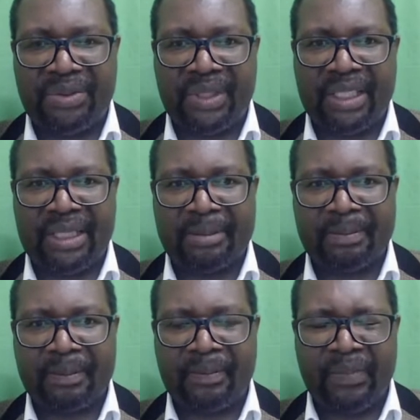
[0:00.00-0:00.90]
if you
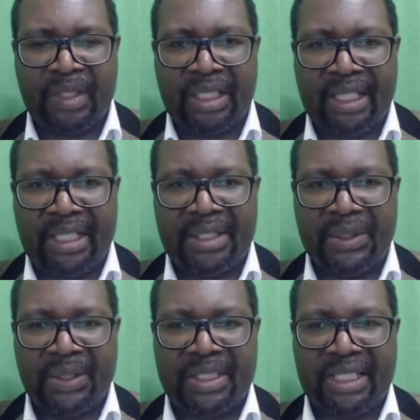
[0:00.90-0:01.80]
are a
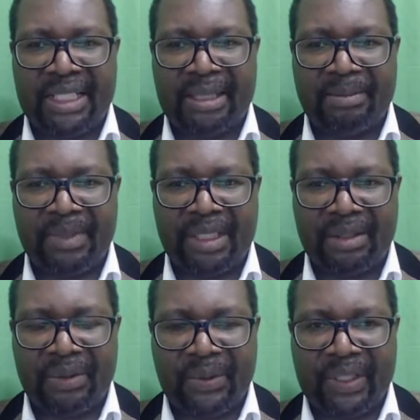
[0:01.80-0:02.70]
doctor
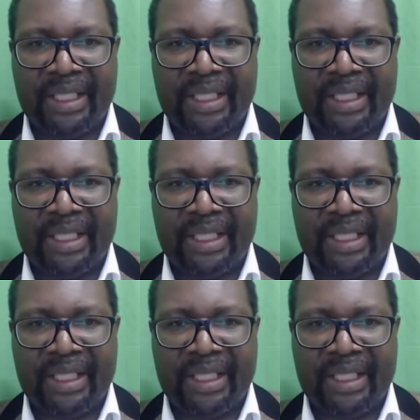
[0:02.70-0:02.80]
or